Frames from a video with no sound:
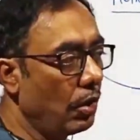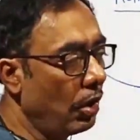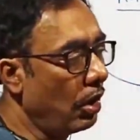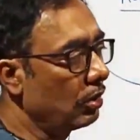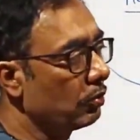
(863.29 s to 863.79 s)

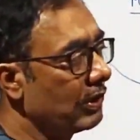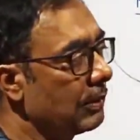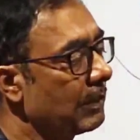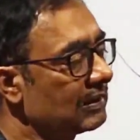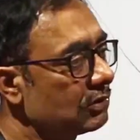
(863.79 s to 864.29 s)
or we
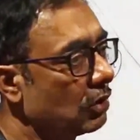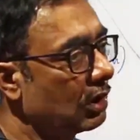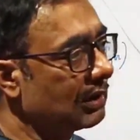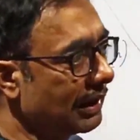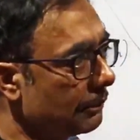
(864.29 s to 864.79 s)
must
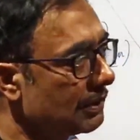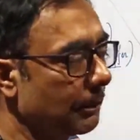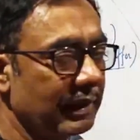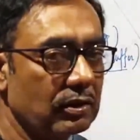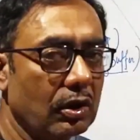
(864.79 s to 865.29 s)
not give
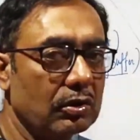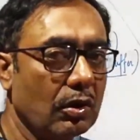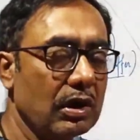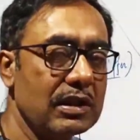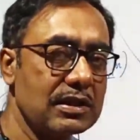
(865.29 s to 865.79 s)
the method
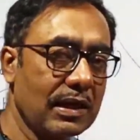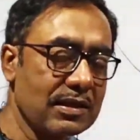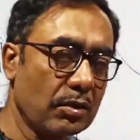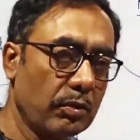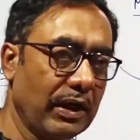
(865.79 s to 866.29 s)
call in
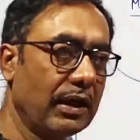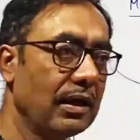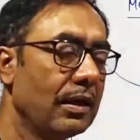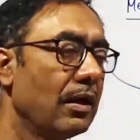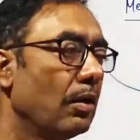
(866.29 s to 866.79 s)
such a
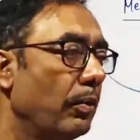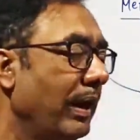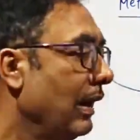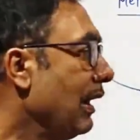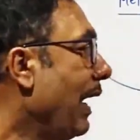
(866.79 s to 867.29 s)
way
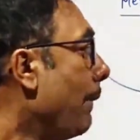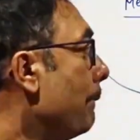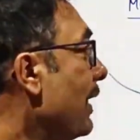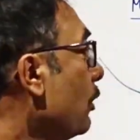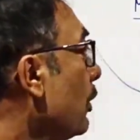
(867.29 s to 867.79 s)
when
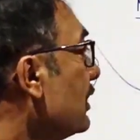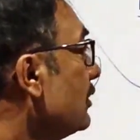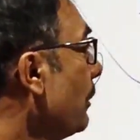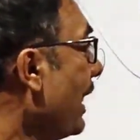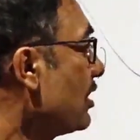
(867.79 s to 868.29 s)

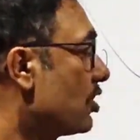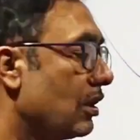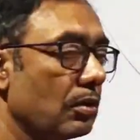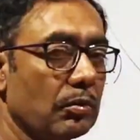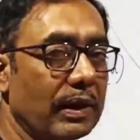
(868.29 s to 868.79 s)
ambiguous match
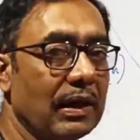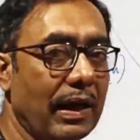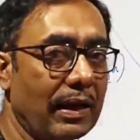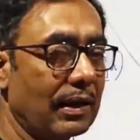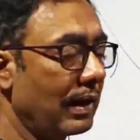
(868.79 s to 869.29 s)

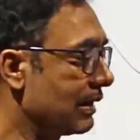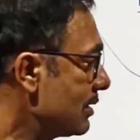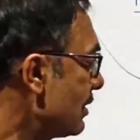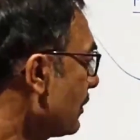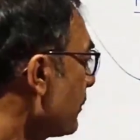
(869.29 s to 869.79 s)
will
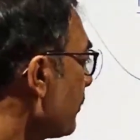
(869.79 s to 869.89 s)
arise.